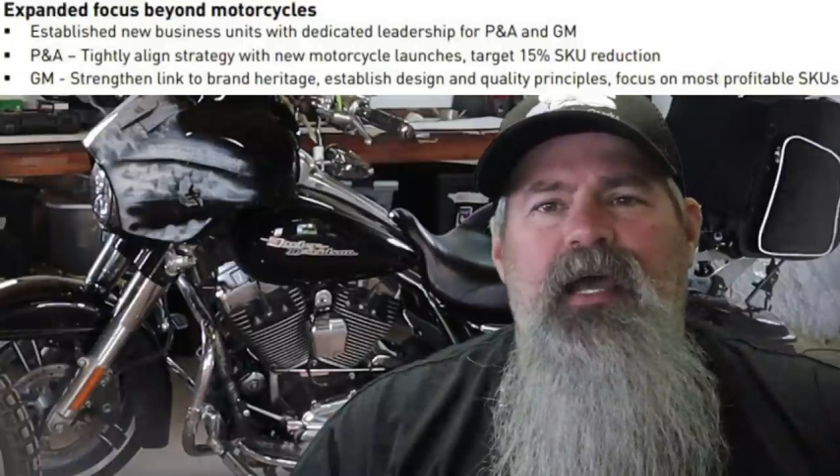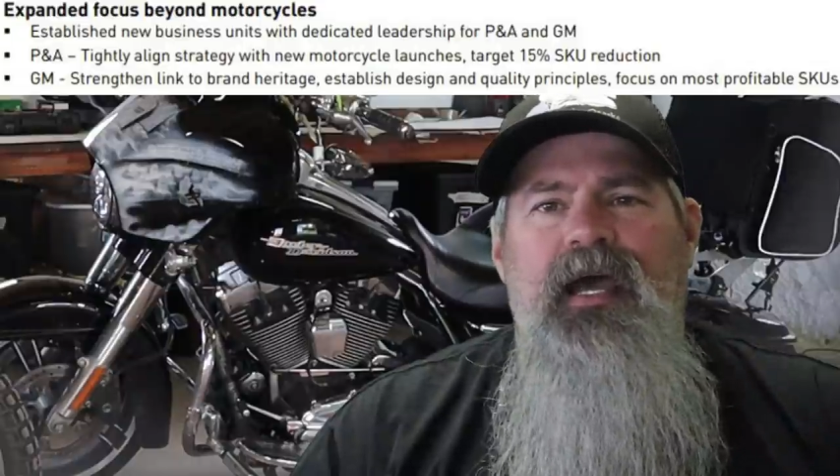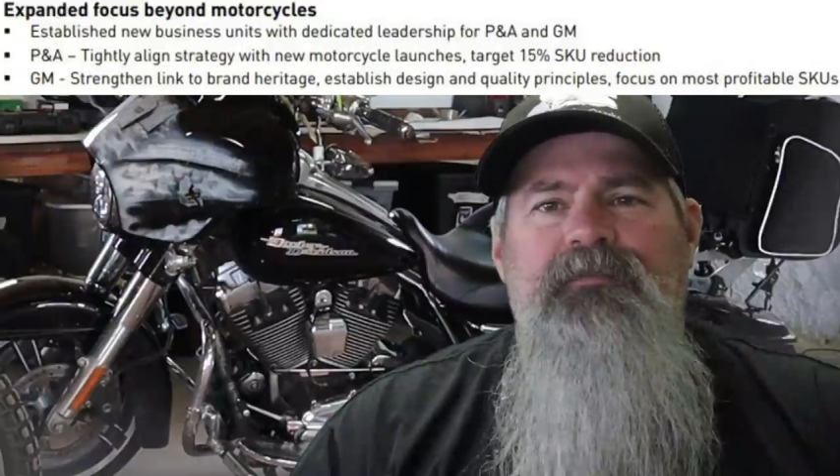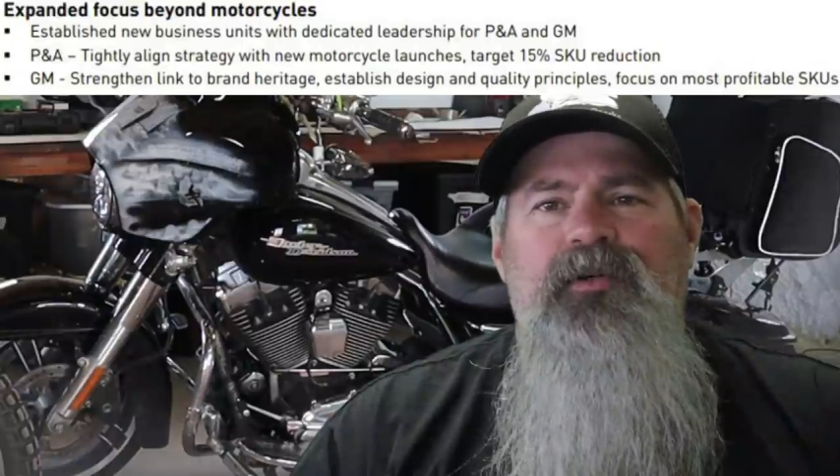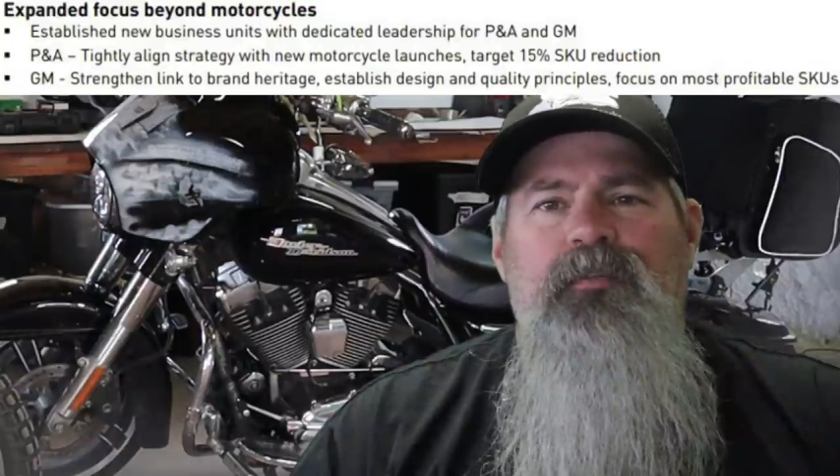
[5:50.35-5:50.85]

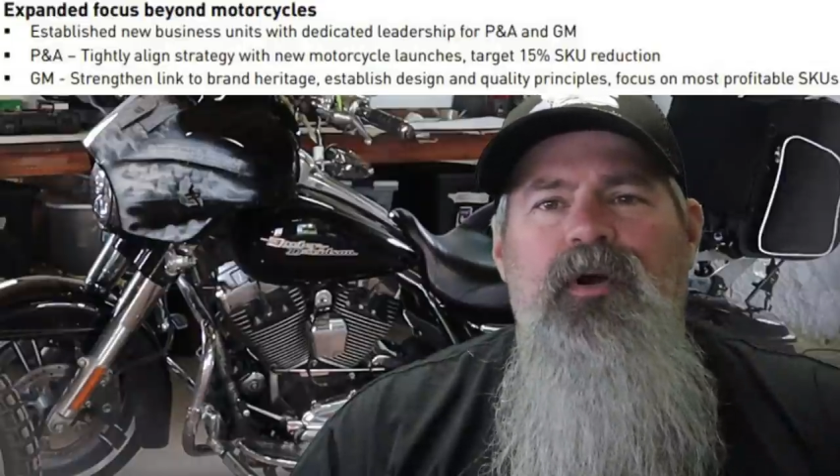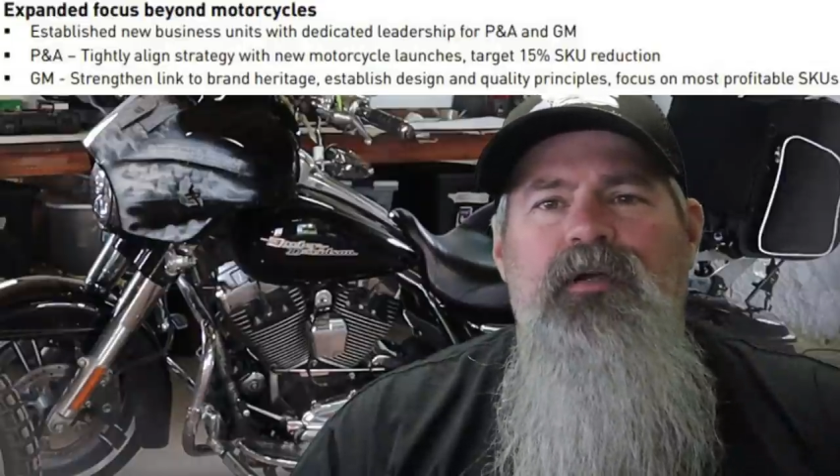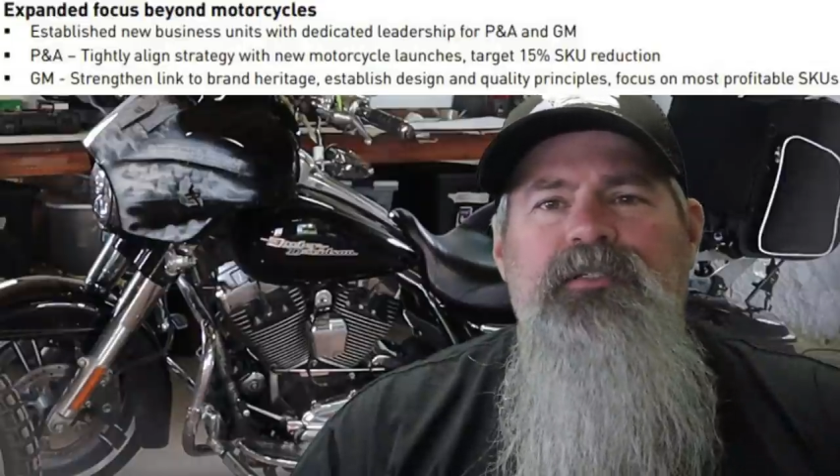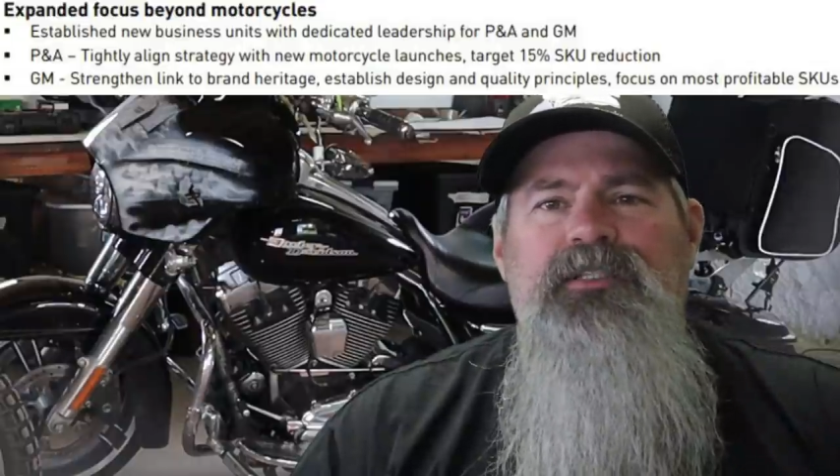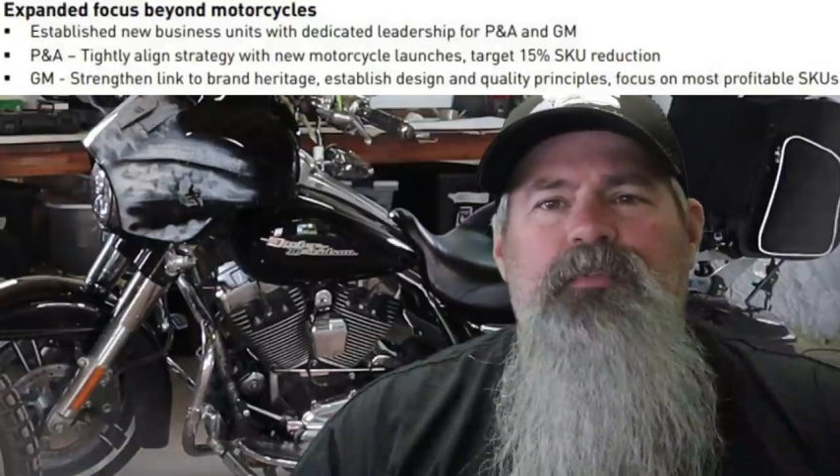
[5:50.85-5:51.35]

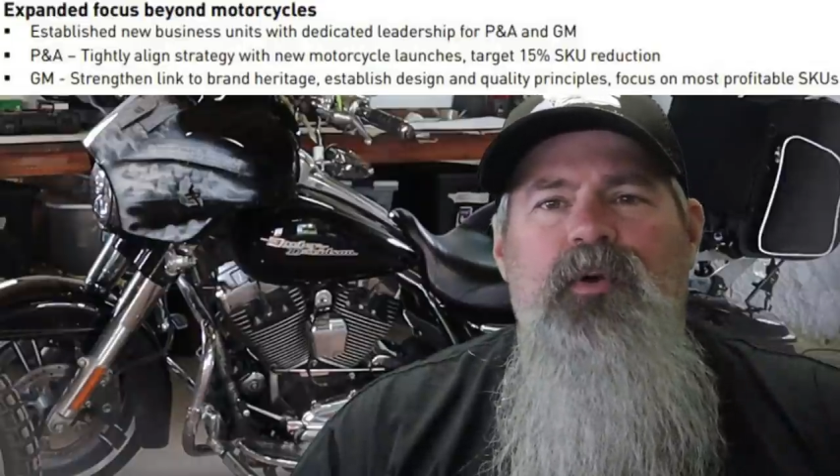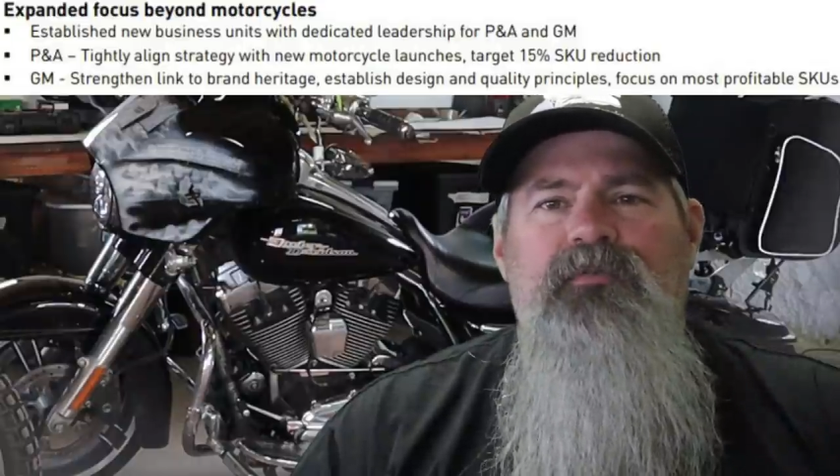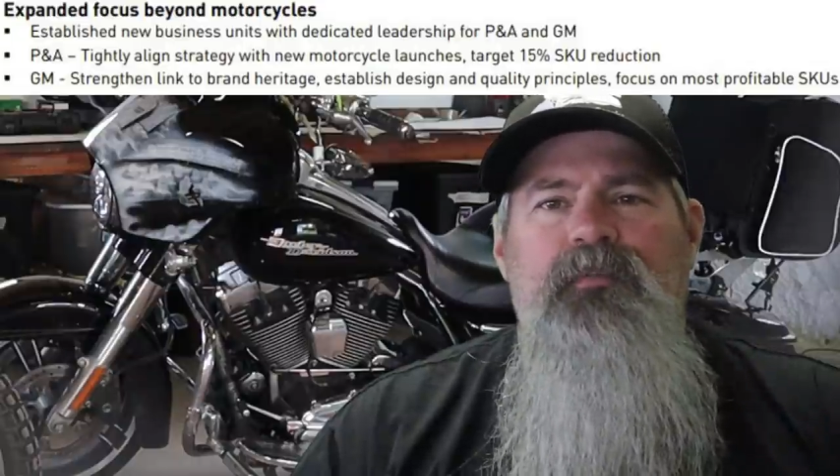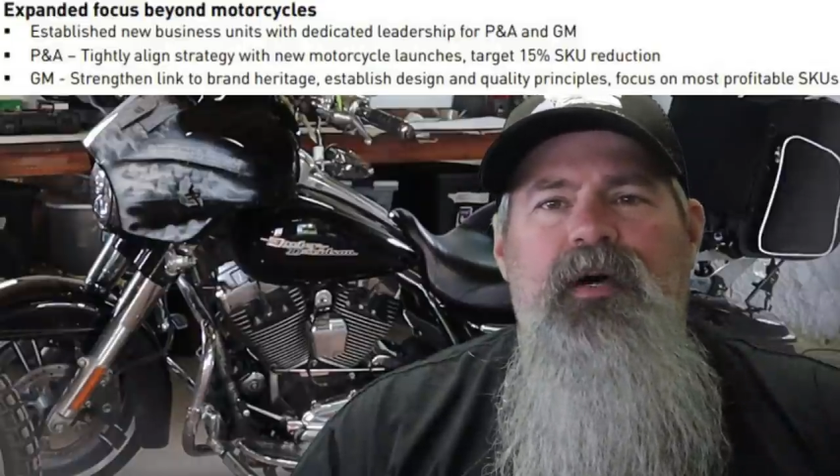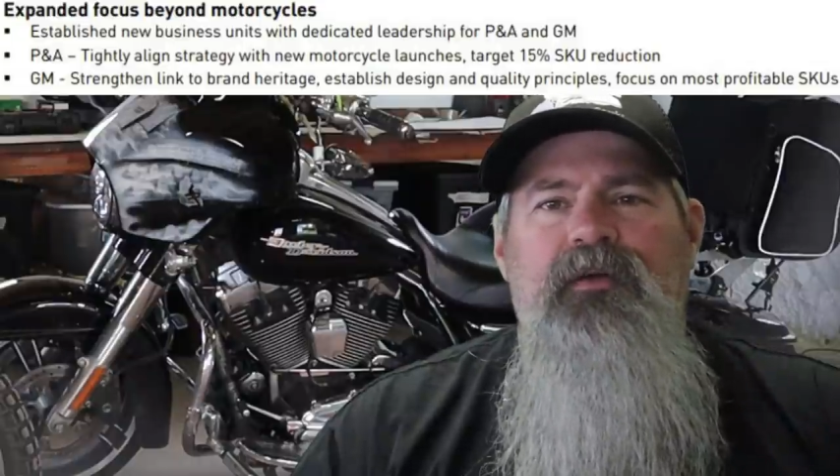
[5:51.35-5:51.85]
aftermarket
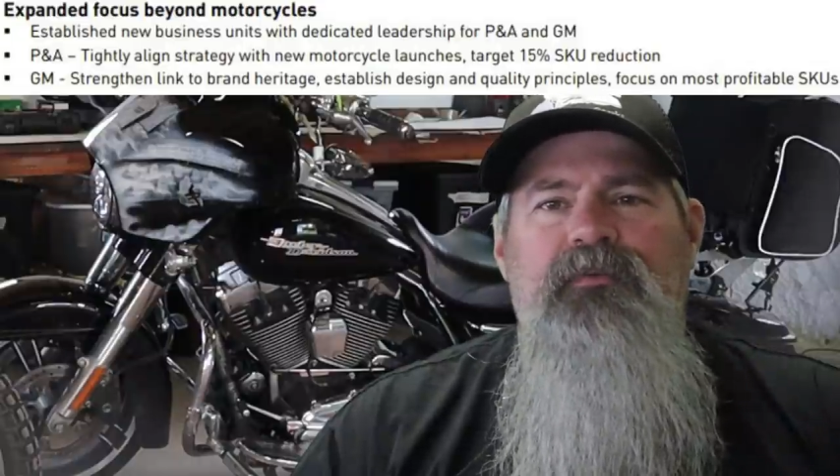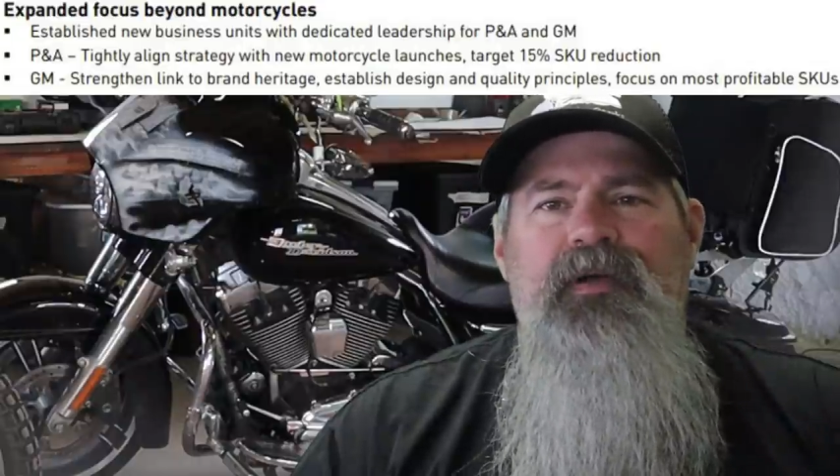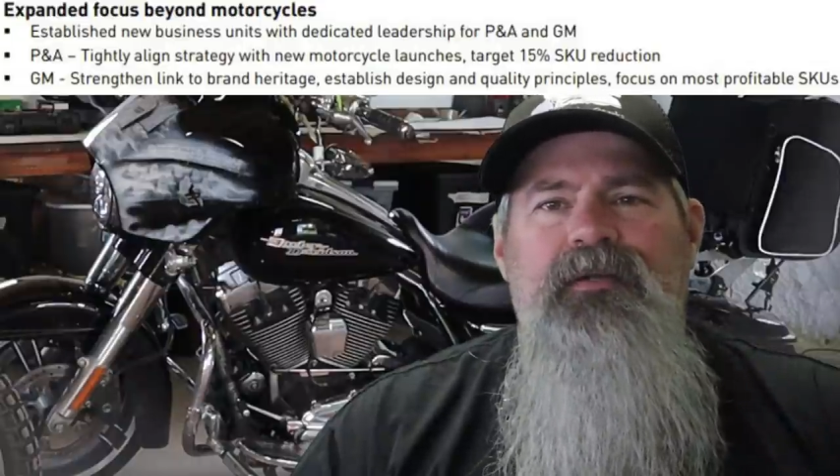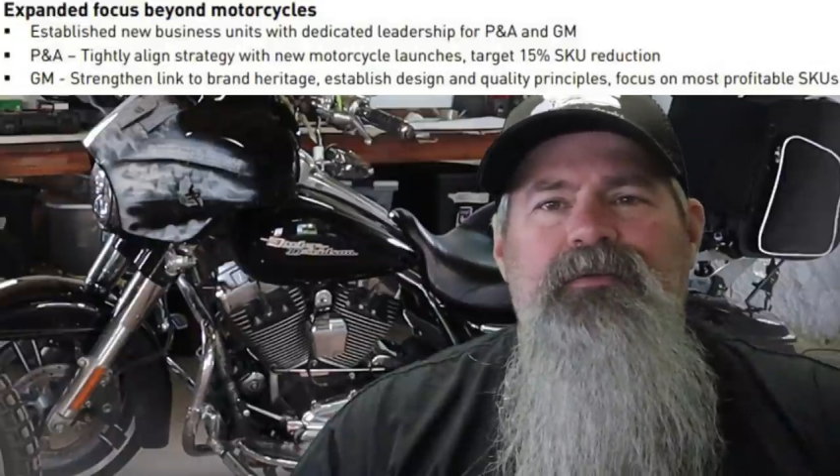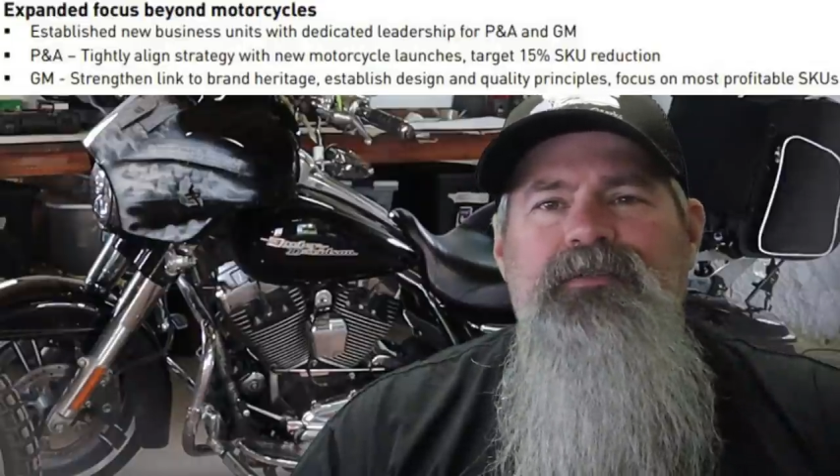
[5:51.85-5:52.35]
support from other
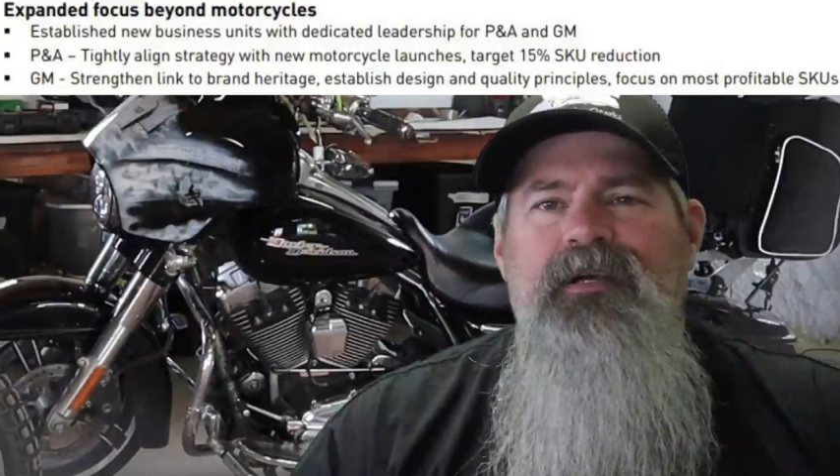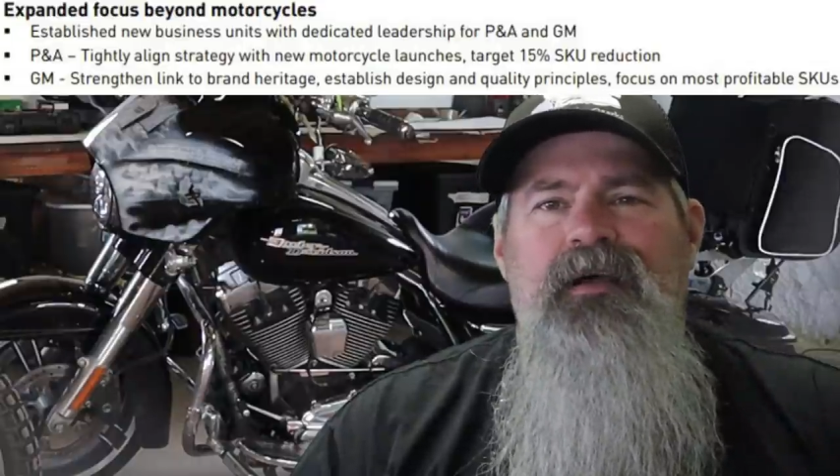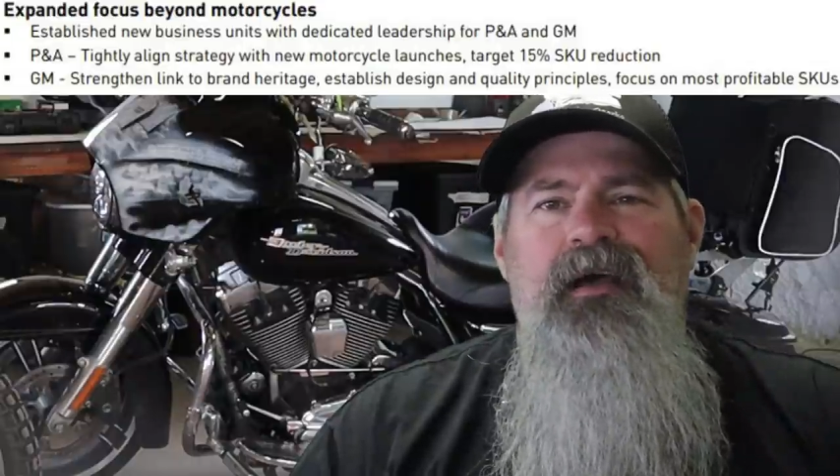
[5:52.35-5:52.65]
vendors,